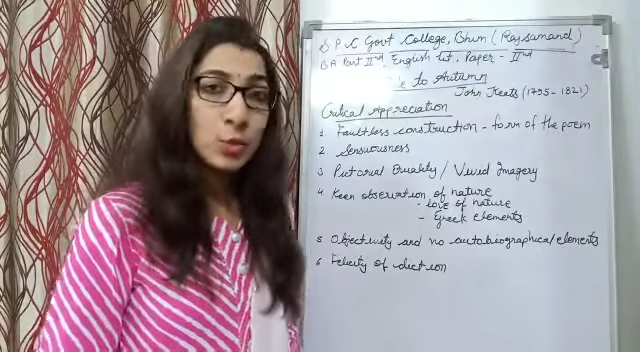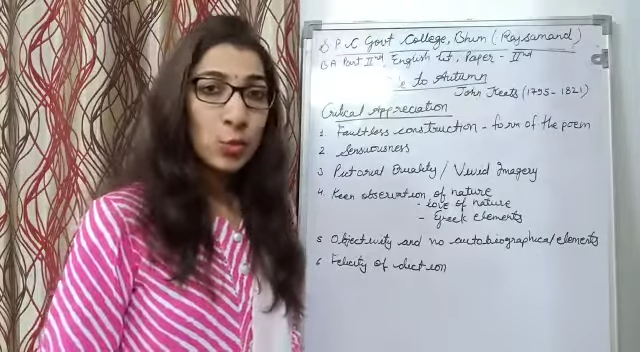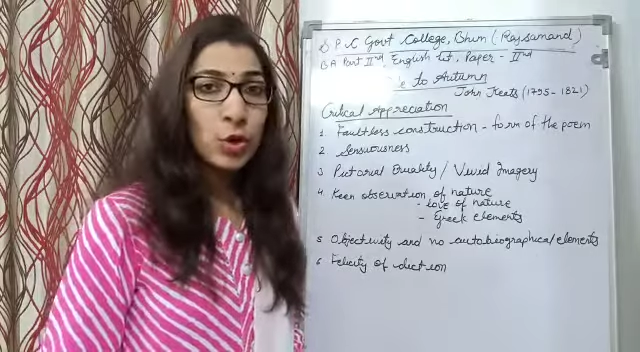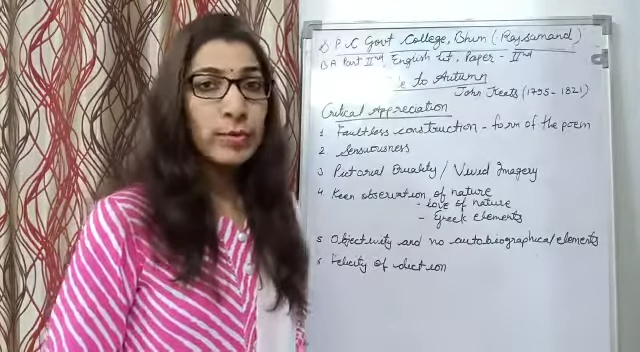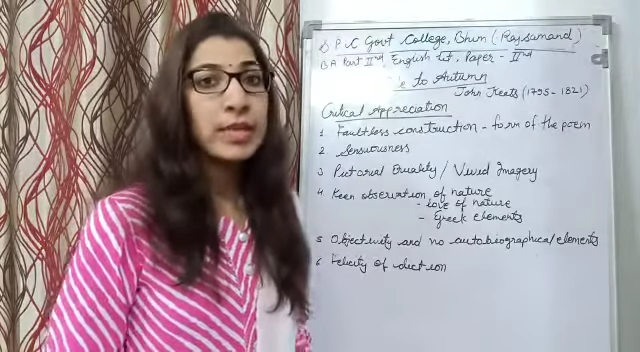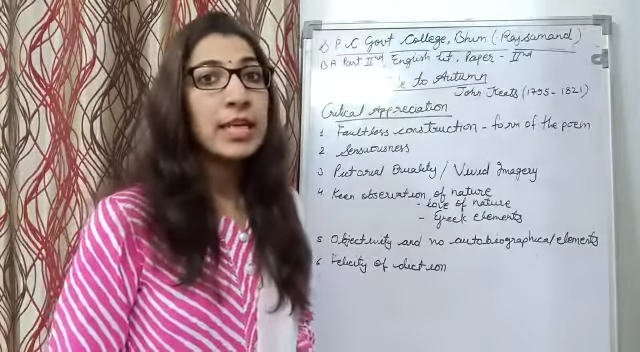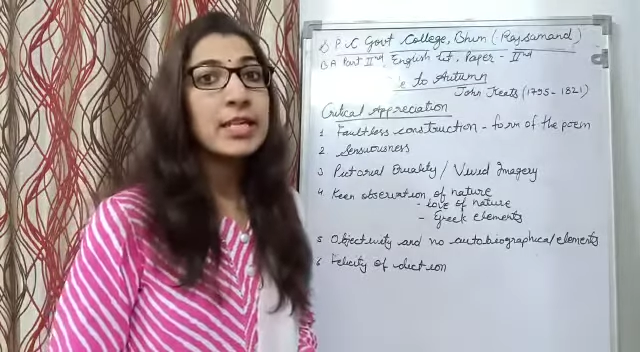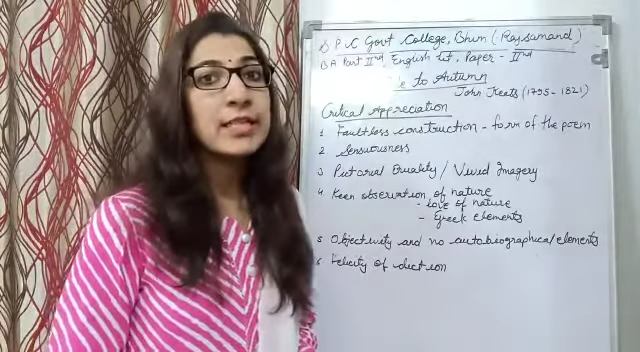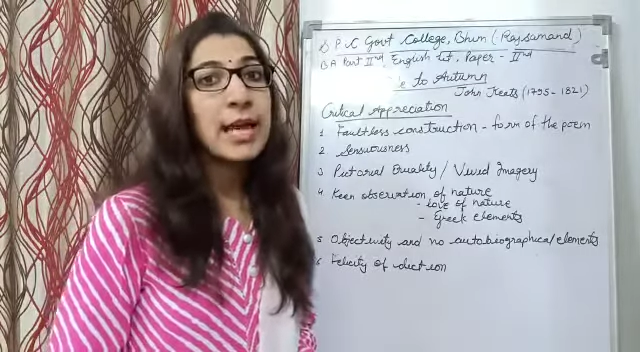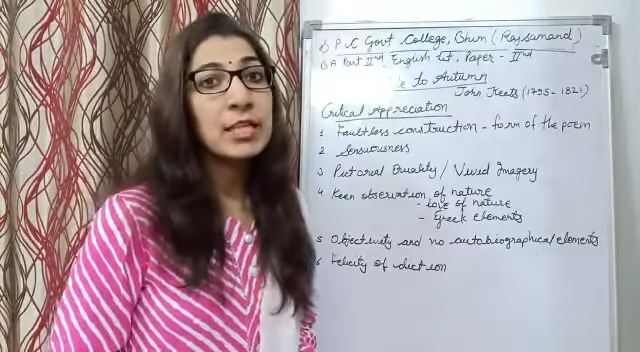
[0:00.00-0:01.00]
poem
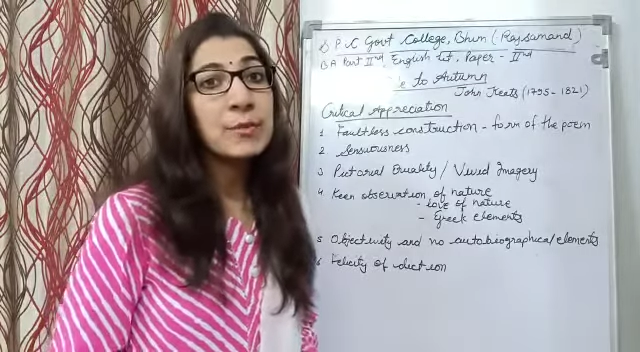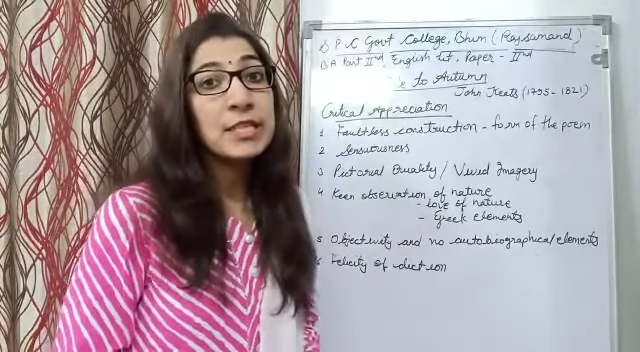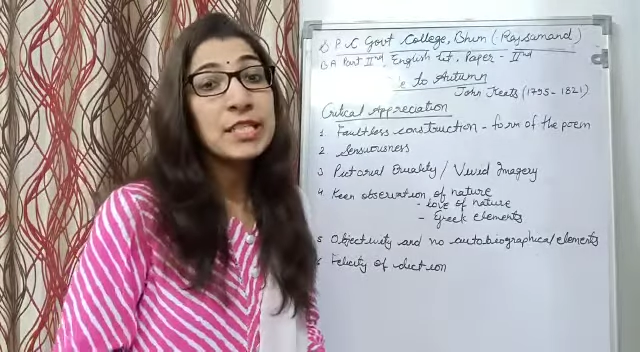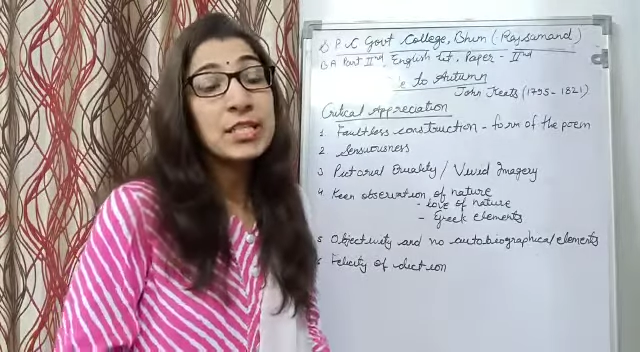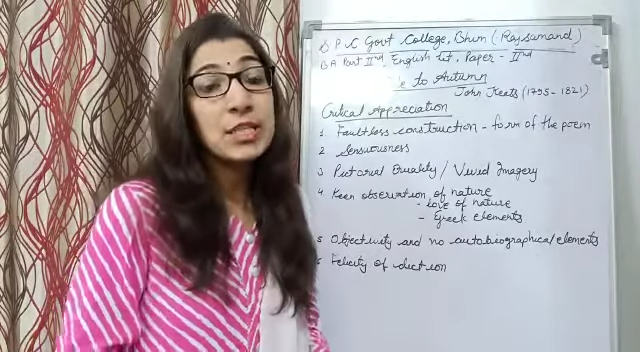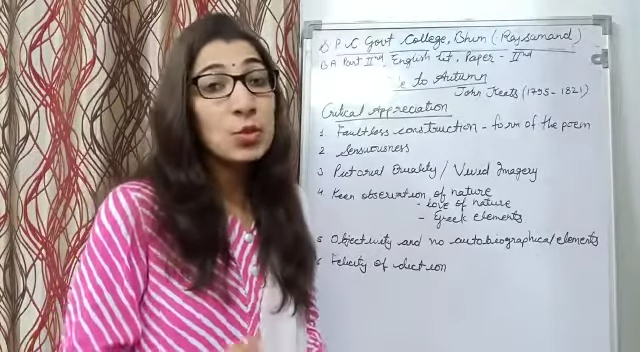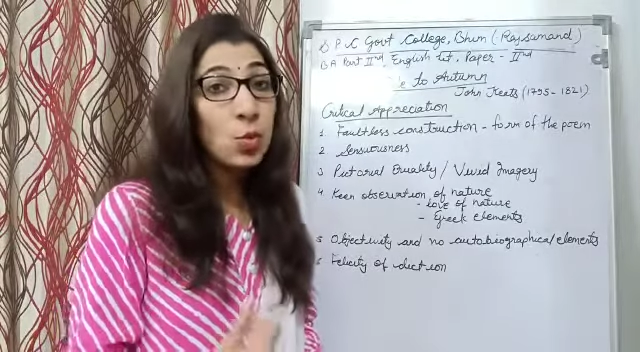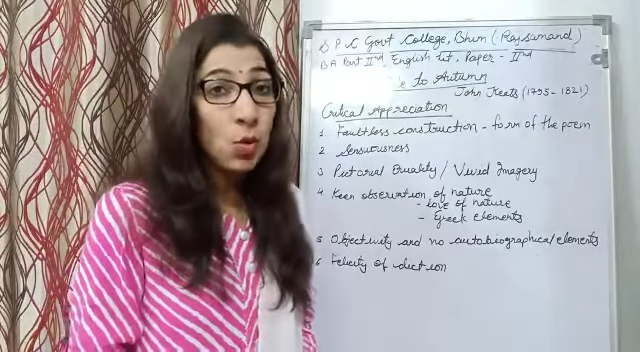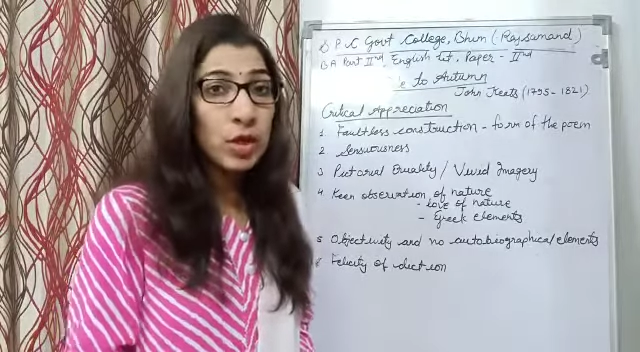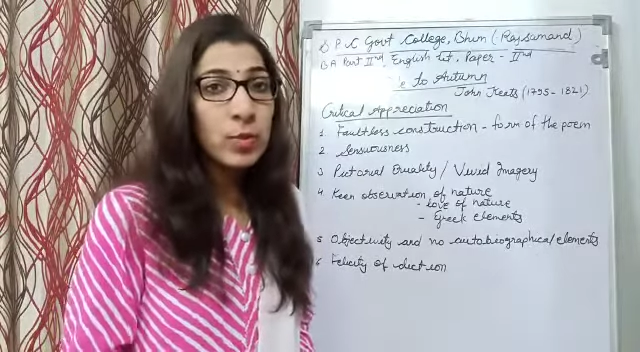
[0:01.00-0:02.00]
Keats expresses his
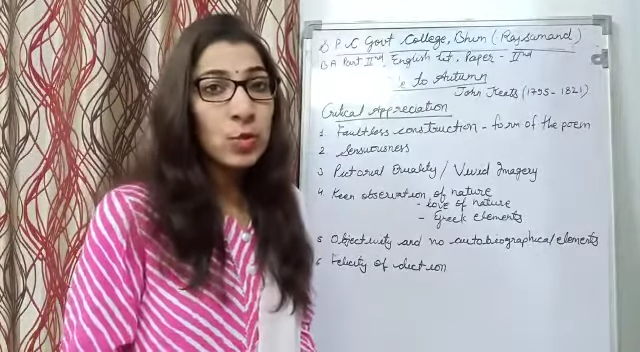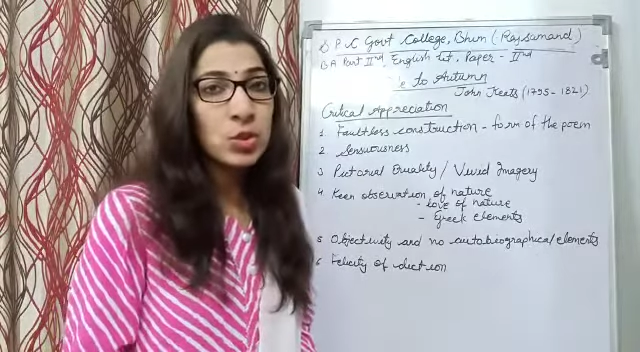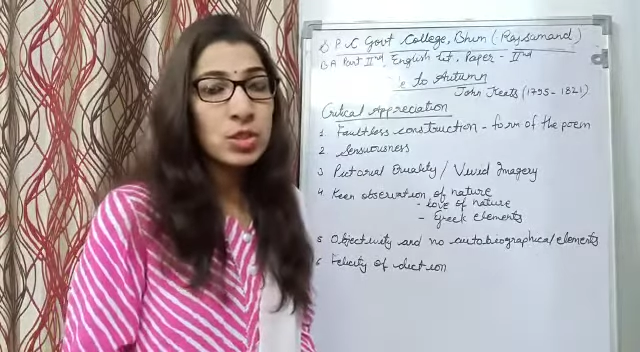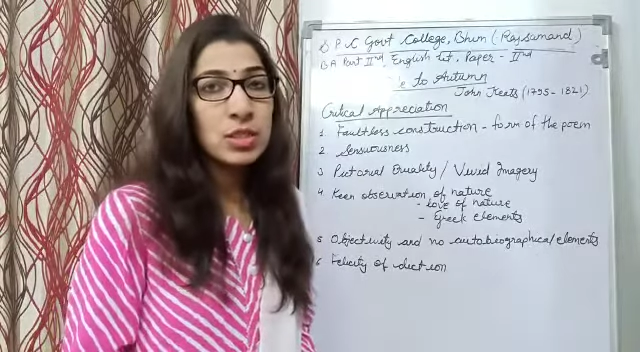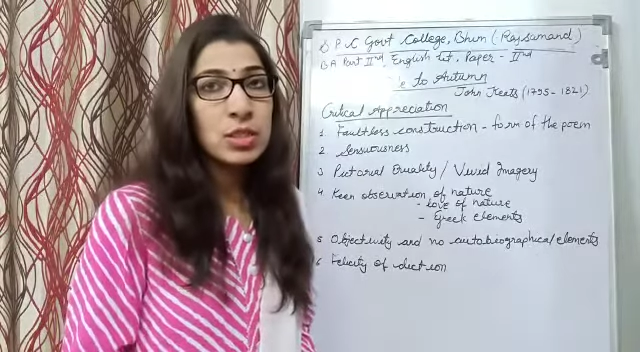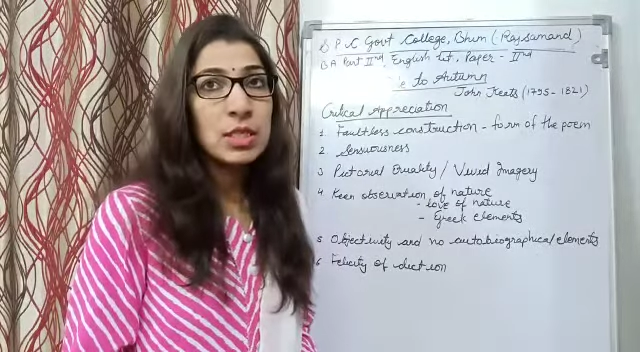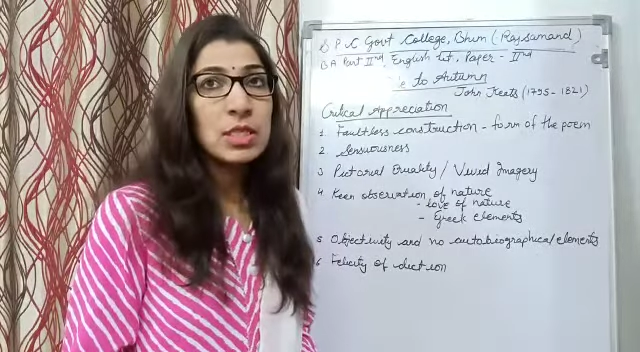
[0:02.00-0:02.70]
own emotions,